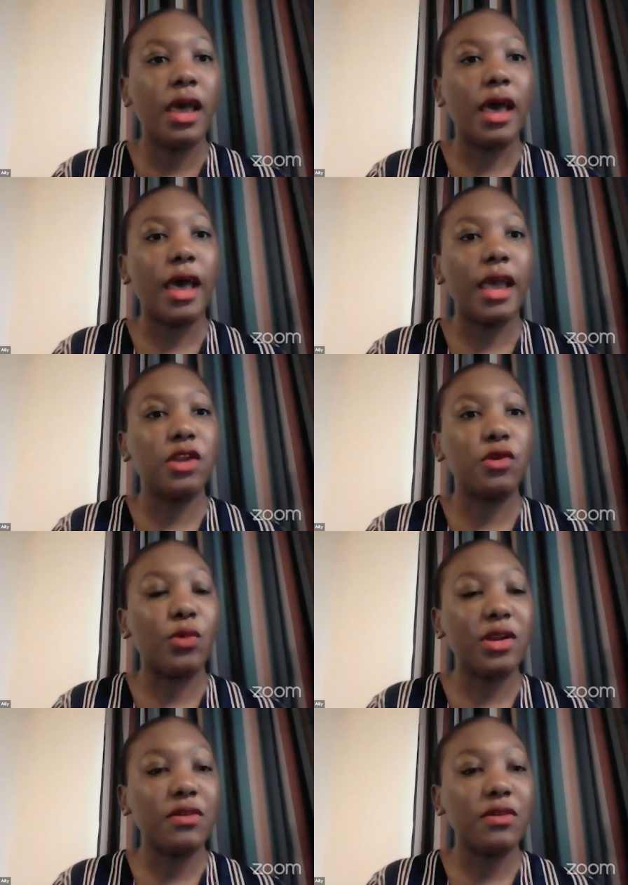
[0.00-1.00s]
And one
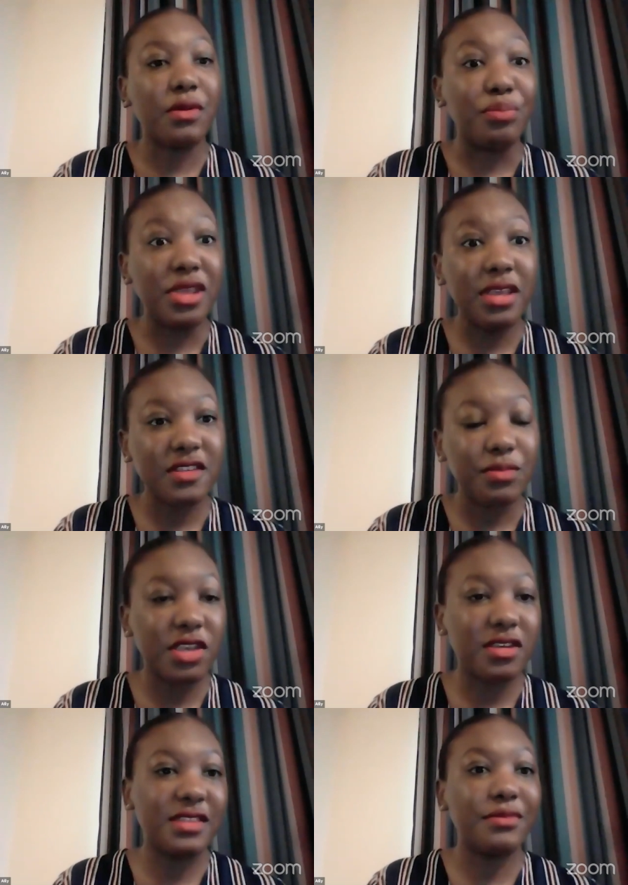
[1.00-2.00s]
of the biggest major
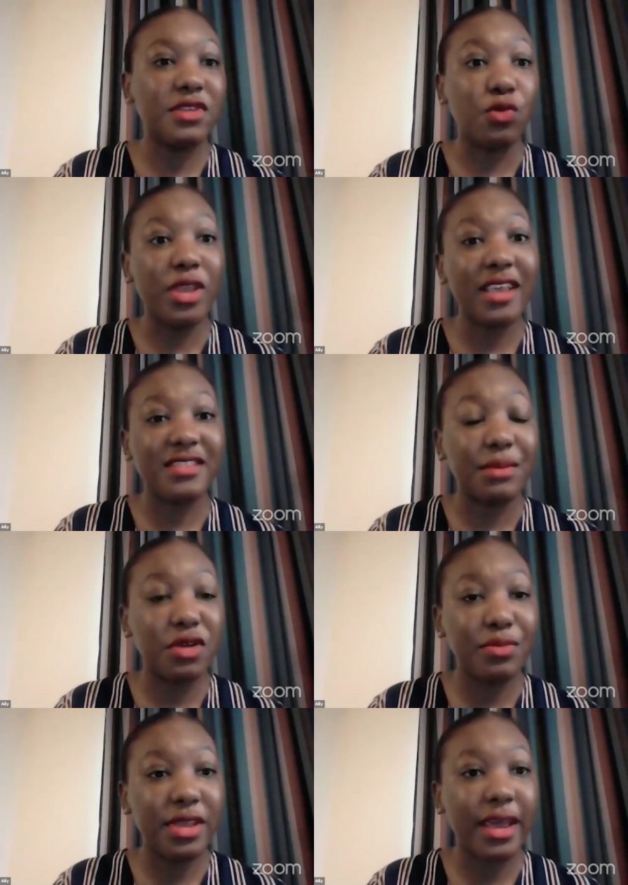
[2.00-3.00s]
steps that we as
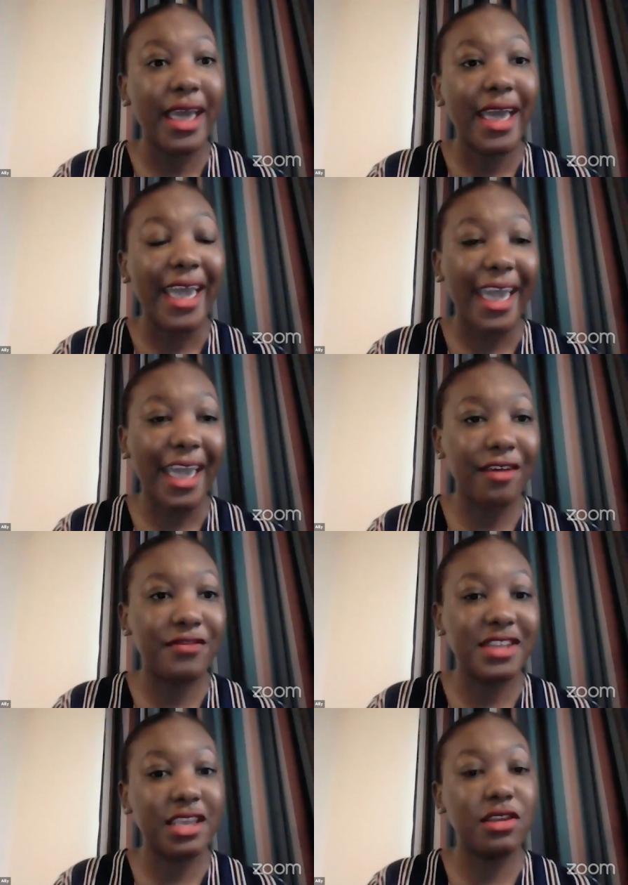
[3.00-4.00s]
Namibia have
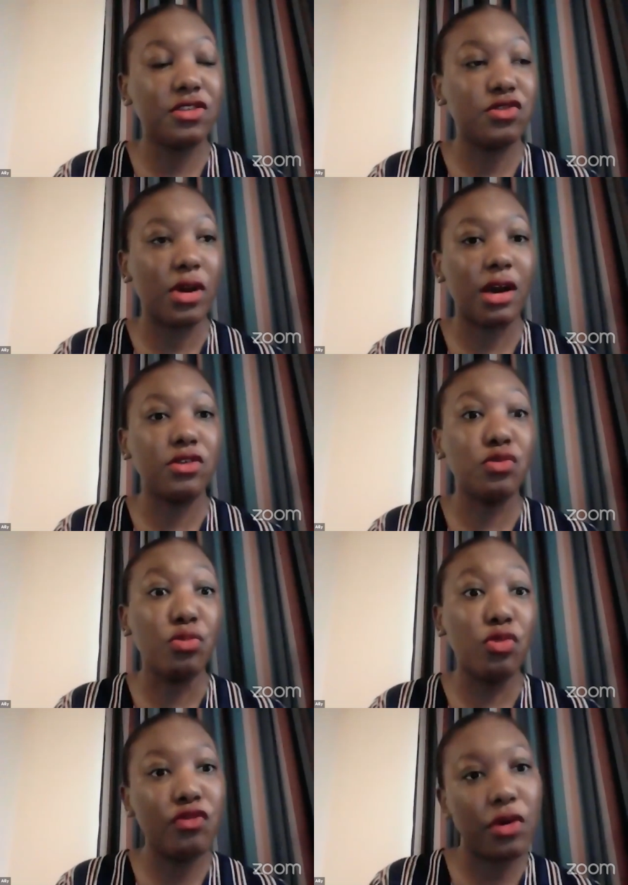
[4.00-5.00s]
taken into account to
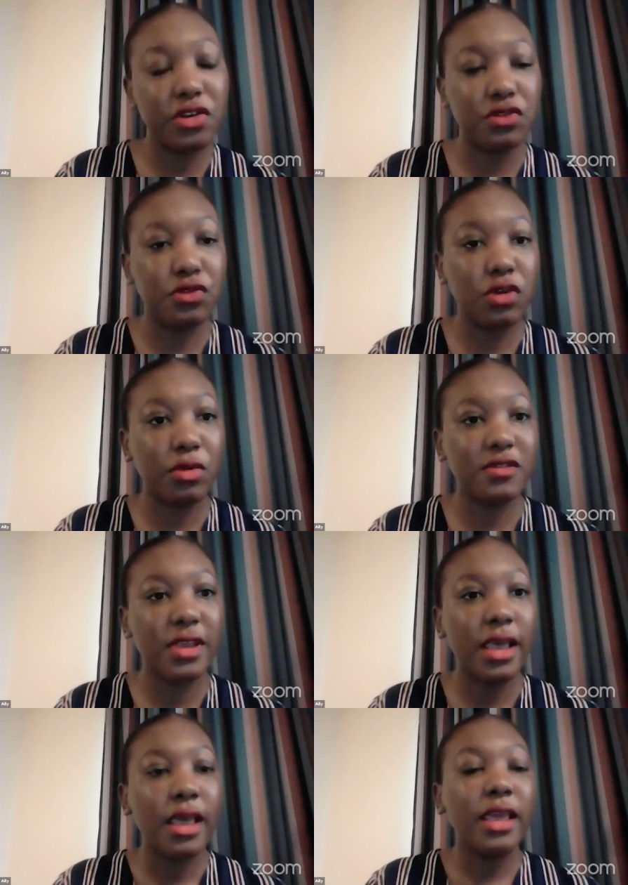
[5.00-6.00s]
move forward to renewables
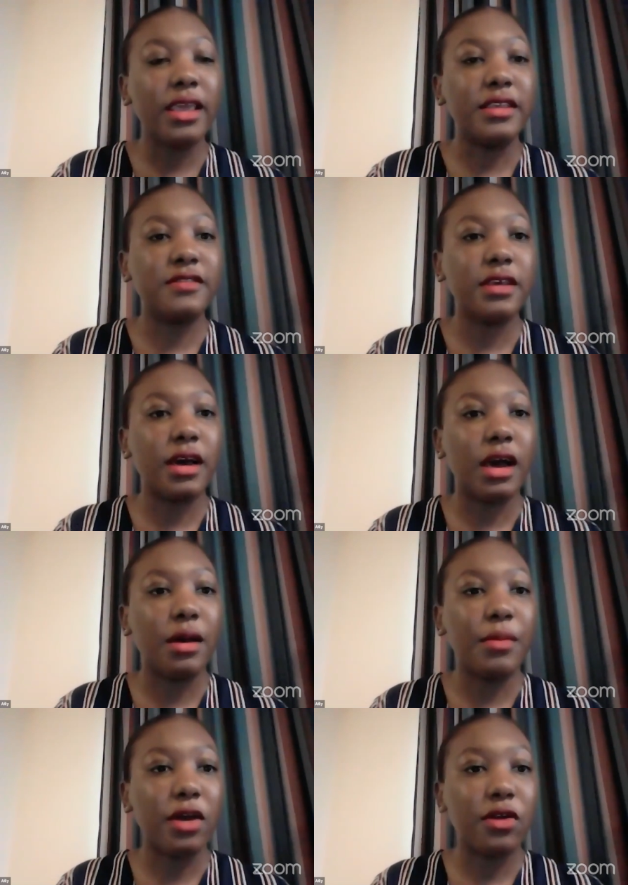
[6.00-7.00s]
is,
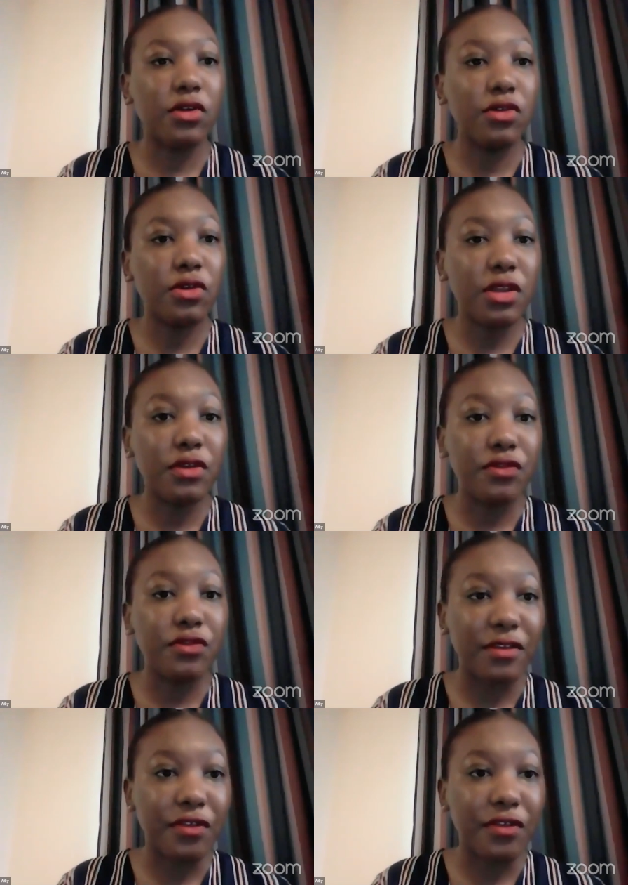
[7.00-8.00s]
I don't know if you have
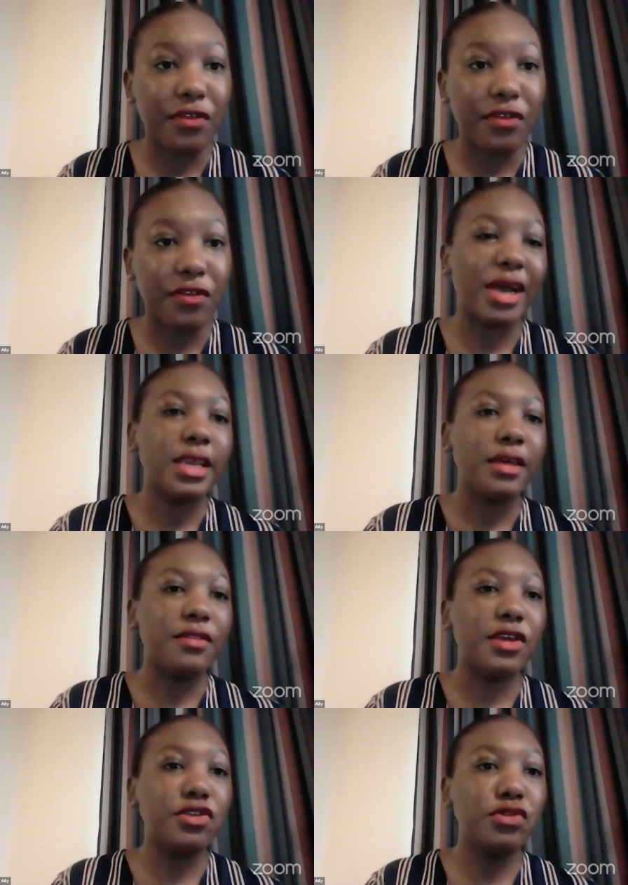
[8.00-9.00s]
heard, but
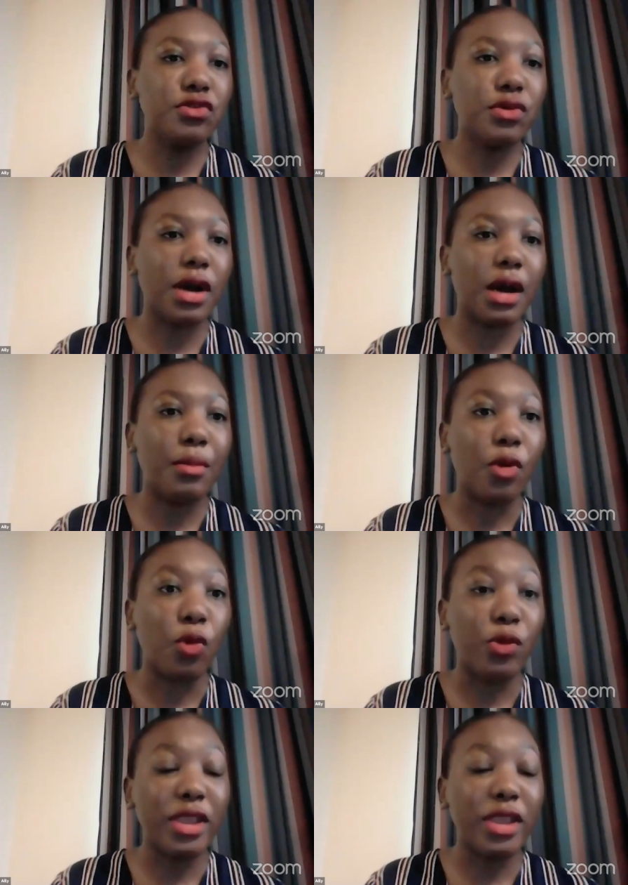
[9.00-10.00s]
the new
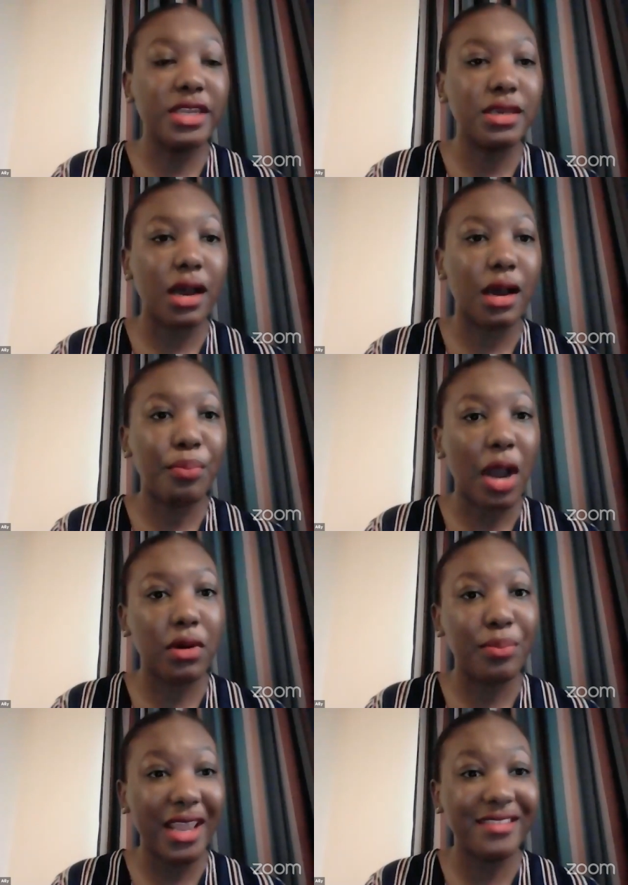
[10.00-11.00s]
wind power
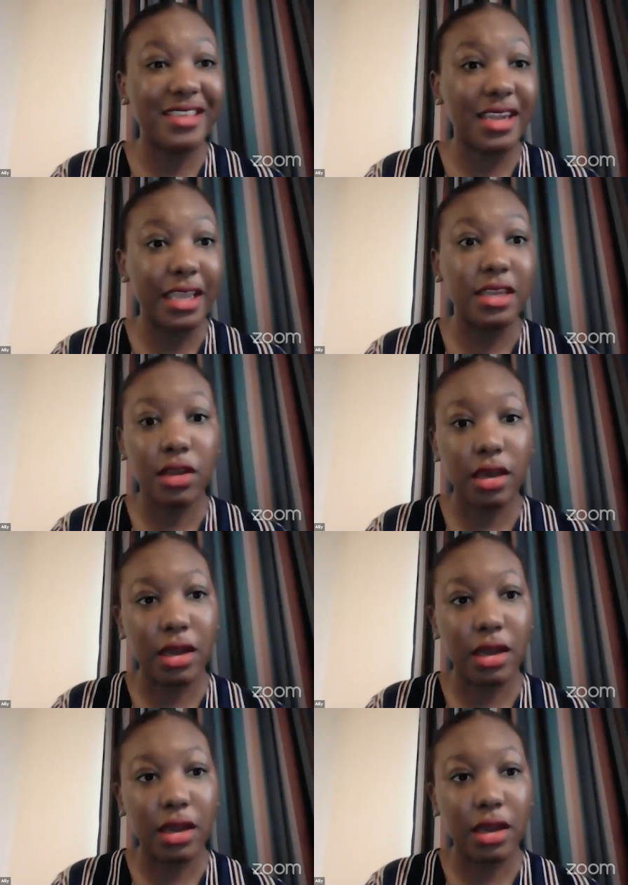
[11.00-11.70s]
plants that are in